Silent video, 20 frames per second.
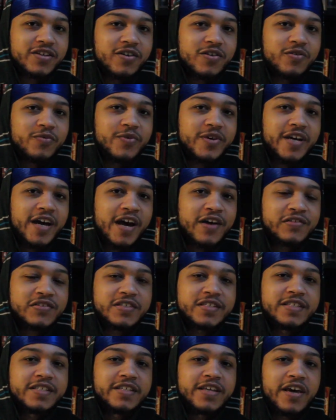So we
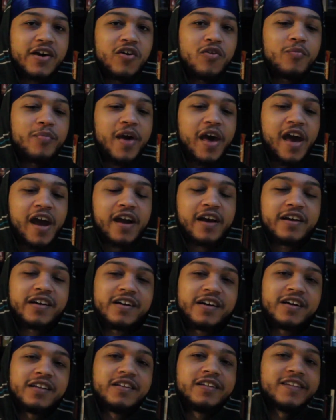have to scale
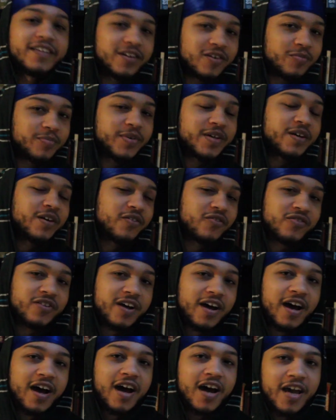back a little bit
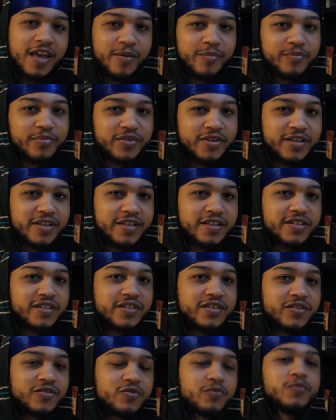on the hype.
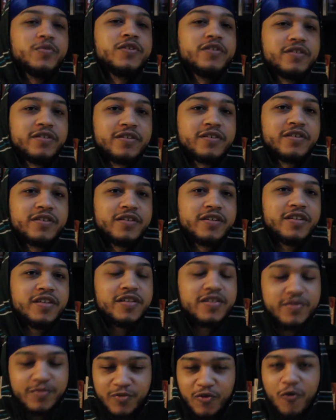He's human.
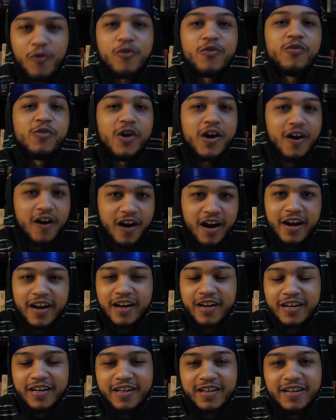He's mortal, all
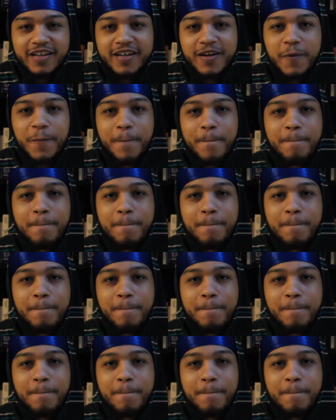right?